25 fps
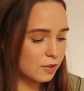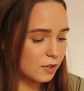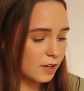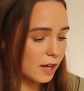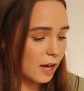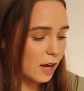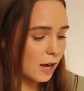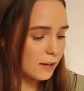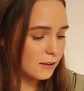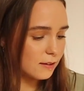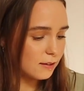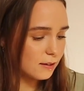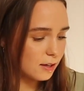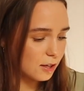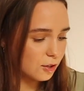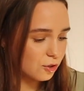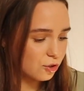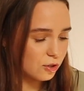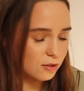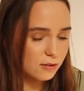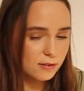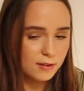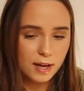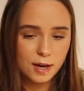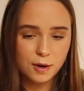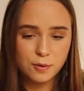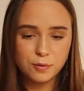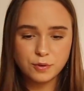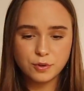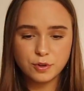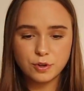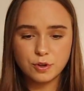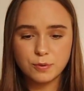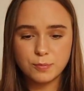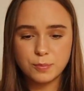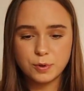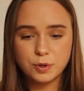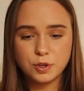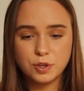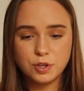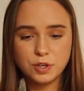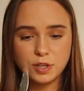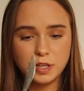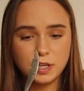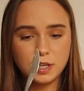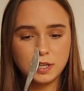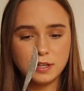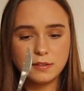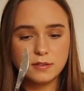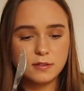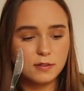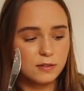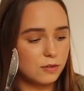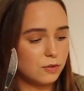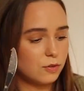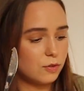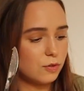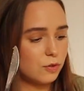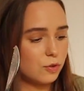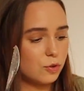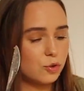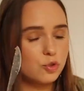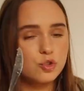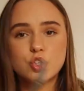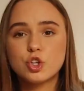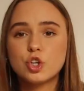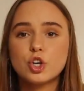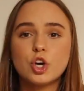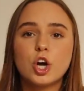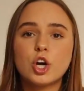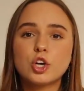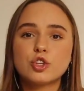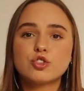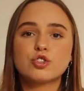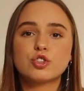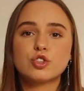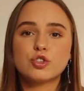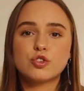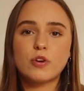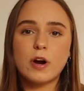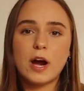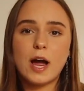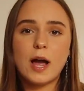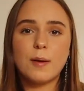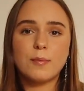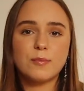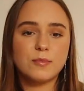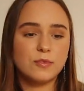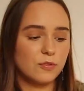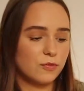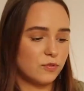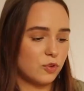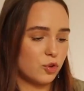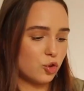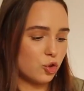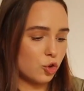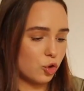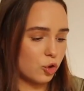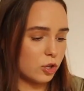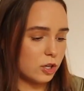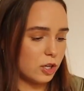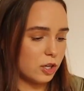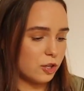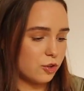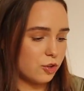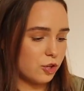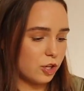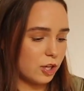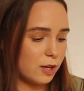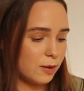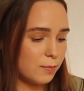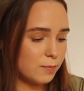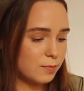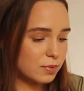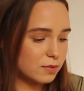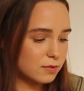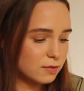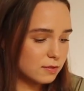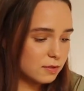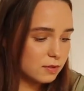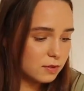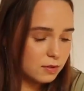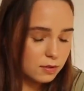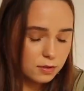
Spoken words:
yeah, I didn't actually tell you, but you need 200 grams of the chocolate chips.